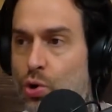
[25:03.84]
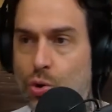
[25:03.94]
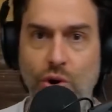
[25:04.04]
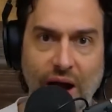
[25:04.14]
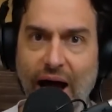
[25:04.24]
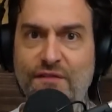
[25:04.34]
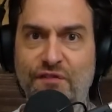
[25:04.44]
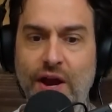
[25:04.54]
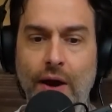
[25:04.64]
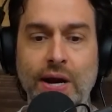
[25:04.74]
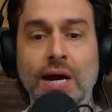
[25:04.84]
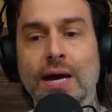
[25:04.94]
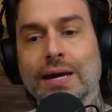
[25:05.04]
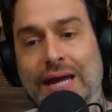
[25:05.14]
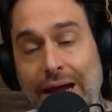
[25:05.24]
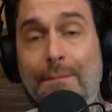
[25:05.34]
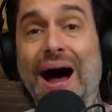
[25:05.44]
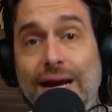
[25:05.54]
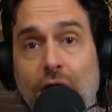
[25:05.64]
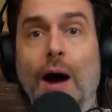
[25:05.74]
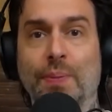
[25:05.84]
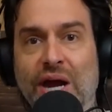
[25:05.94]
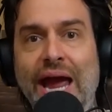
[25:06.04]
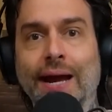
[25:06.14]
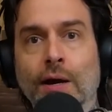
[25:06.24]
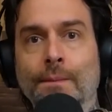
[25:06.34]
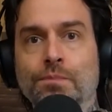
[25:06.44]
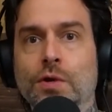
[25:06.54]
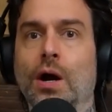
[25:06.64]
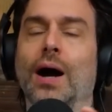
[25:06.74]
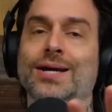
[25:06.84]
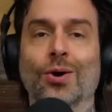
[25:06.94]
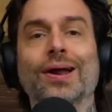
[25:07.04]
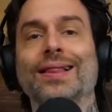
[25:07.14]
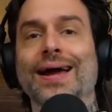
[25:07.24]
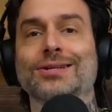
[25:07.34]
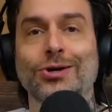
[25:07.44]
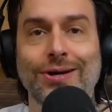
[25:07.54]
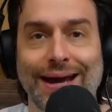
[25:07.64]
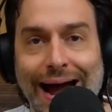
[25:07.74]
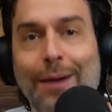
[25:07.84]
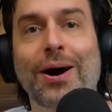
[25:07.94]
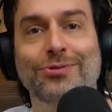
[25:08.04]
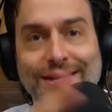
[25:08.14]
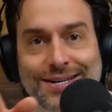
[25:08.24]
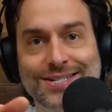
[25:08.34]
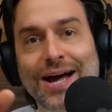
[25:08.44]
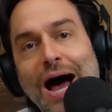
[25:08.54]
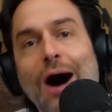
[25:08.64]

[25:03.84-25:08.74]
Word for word: Who you, Guy Fieri? Keep my cupcake. You know what I like, dude? How about this?